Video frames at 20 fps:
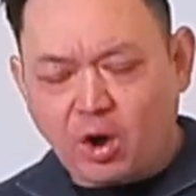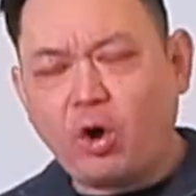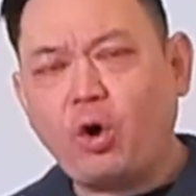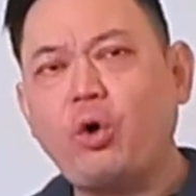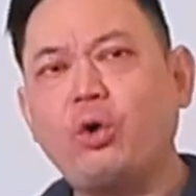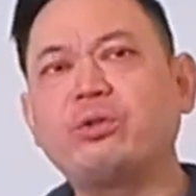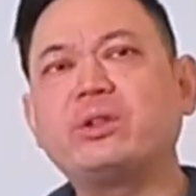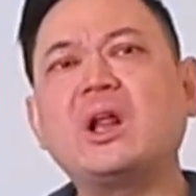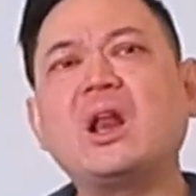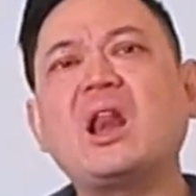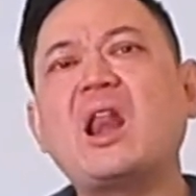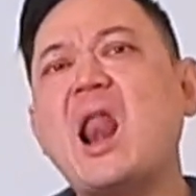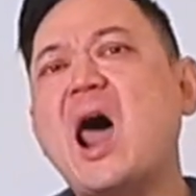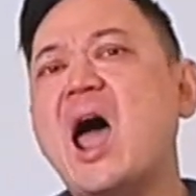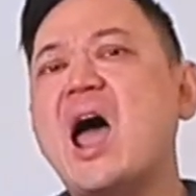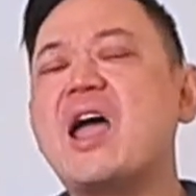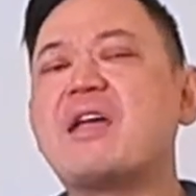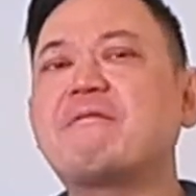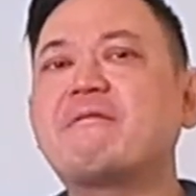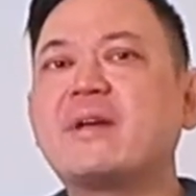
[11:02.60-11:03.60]
all the
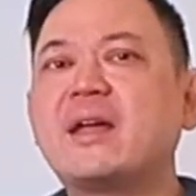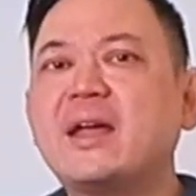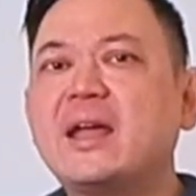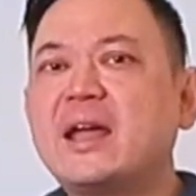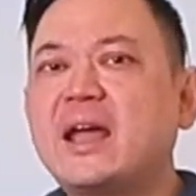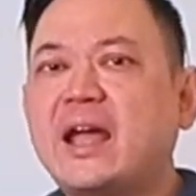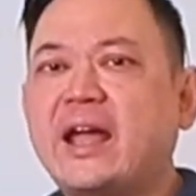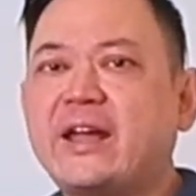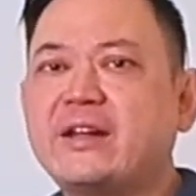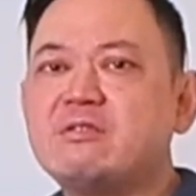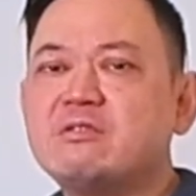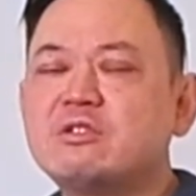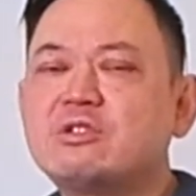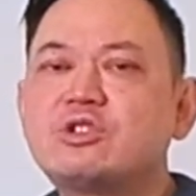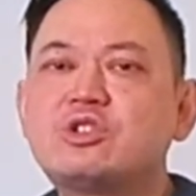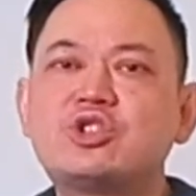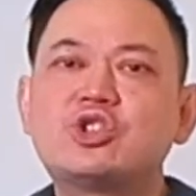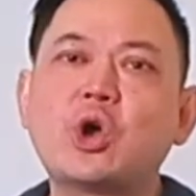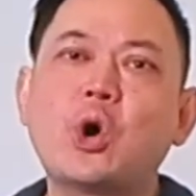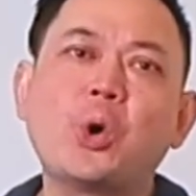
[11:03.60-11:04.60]
life and
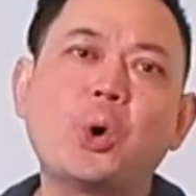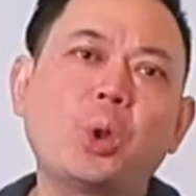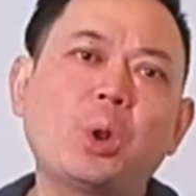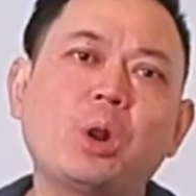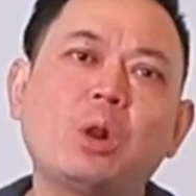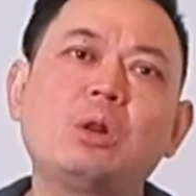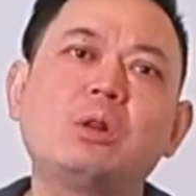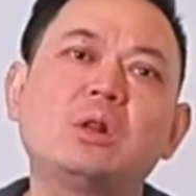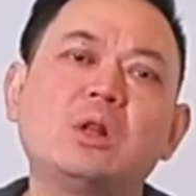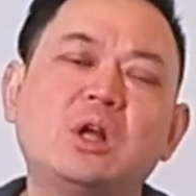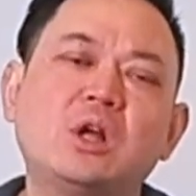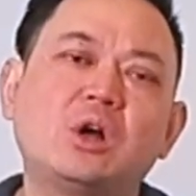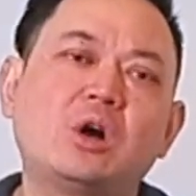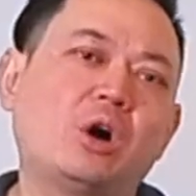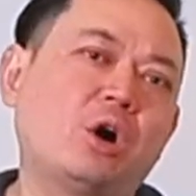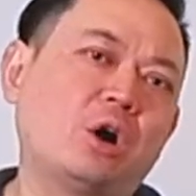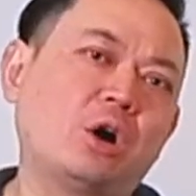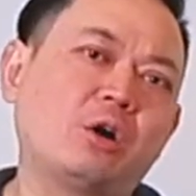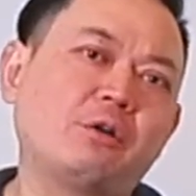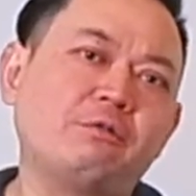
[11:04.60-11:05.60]
soul
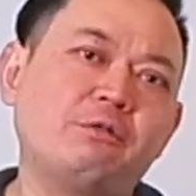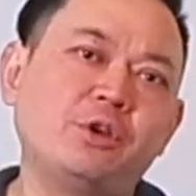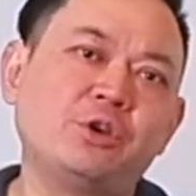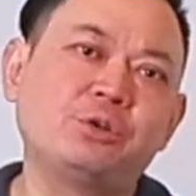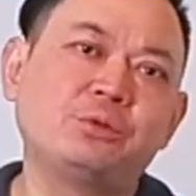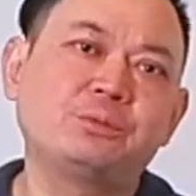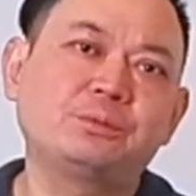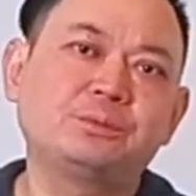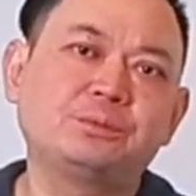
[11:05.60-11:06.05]
out of you.